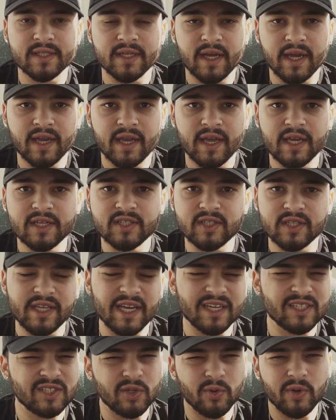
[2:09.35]
And occasionally
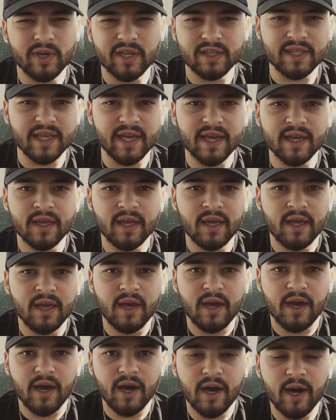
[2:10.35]
I still get that.
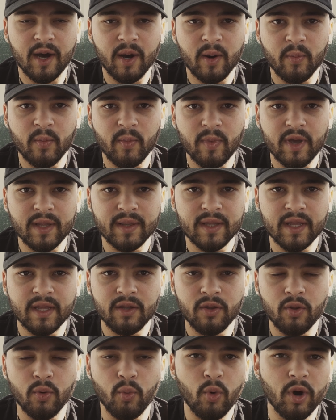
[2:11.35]
And
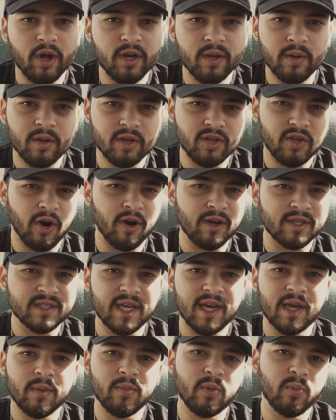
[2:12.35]
then the one dark
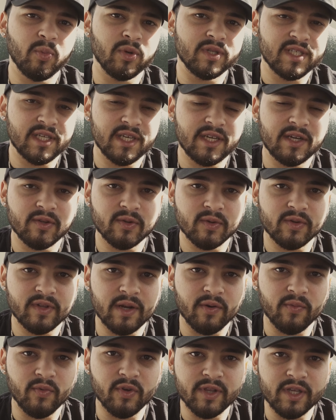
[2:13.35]
time in particular
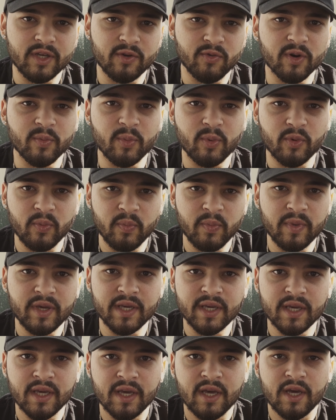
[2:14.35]
that really crippled
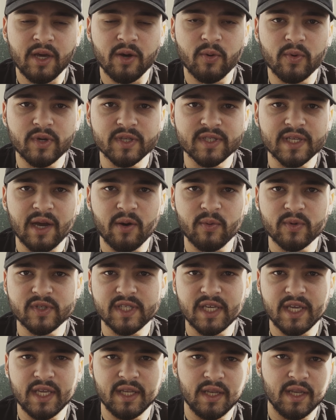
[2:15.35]
me was I was
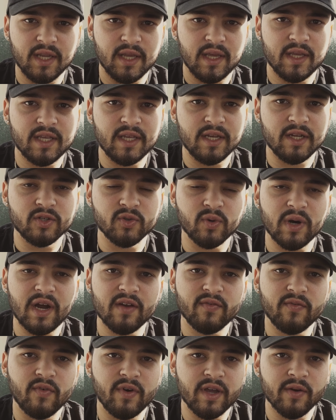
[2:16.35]
in a
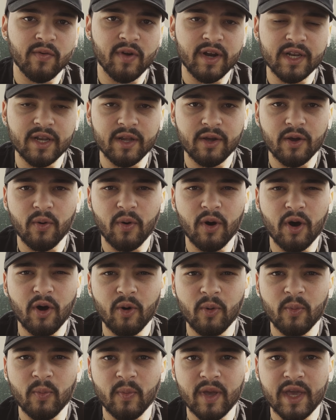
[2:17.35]
driveway ready to go
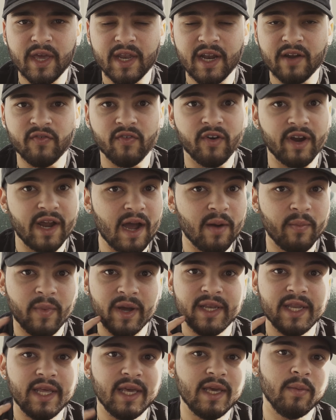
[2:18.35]
home, and I forgot my
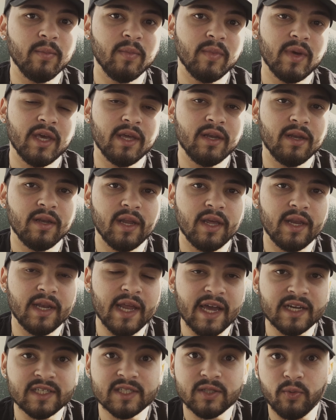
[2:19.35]
name and
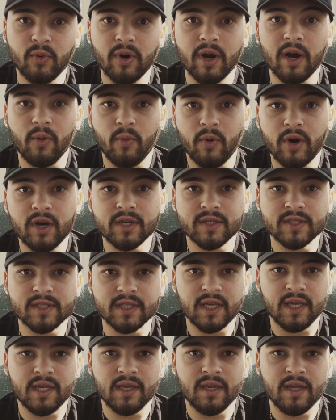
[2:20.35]
actually where I was.
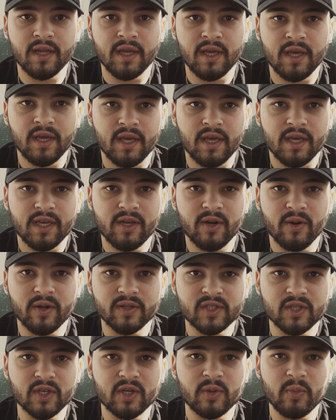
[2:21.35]
And it
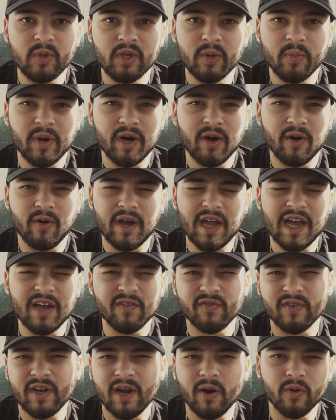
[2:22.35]
took me about
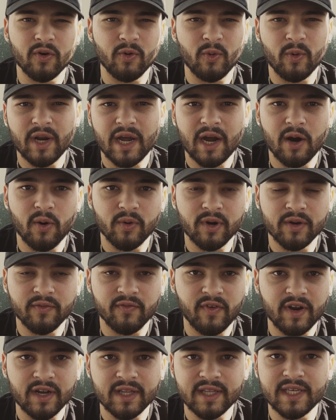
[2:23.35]
half an hour to an hour to
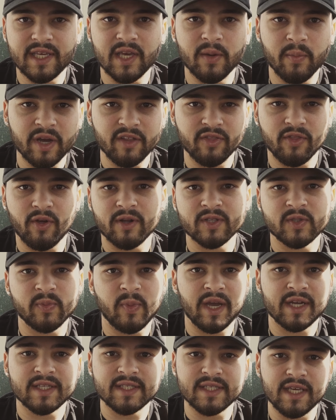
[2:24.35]
finally get my thoughts
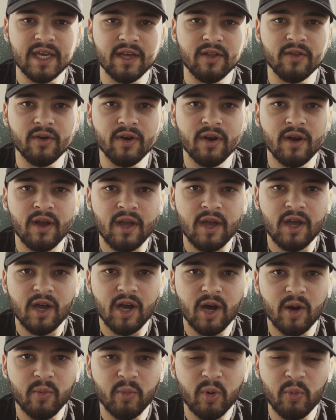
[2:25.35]
back together.
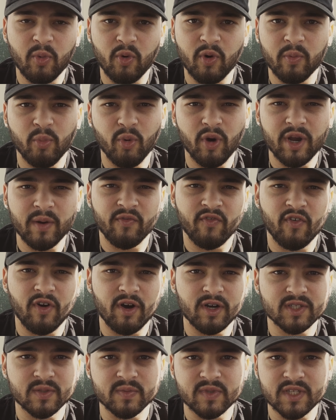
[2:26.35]
But with brain
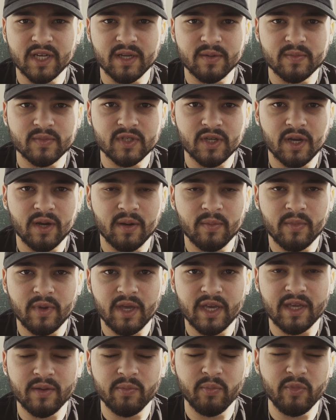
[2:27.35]
fog, sometimes
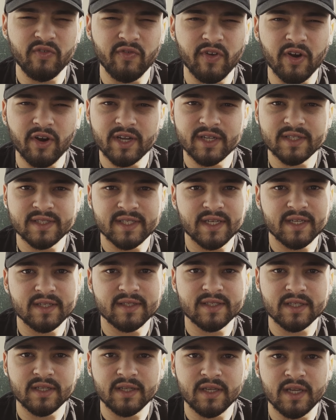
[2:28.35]
it can be very
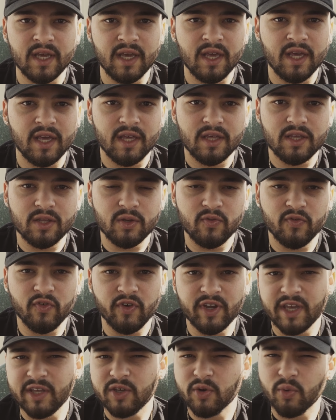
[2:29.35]
intense, and you
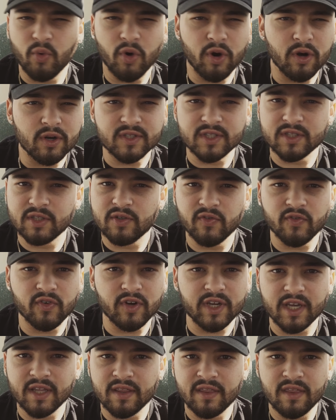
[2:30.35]
forget your words and you
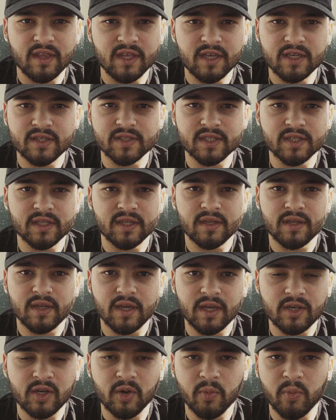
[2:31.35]
forget things,
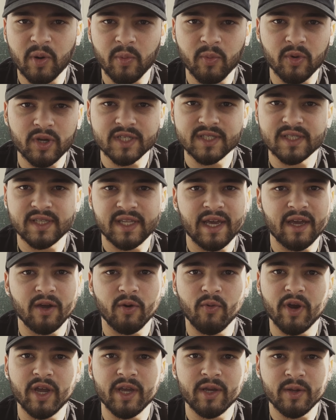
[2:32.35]
and your memory isn't that
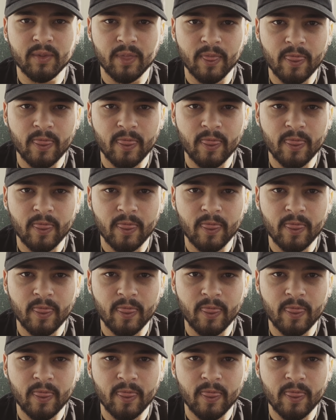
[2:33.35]
great.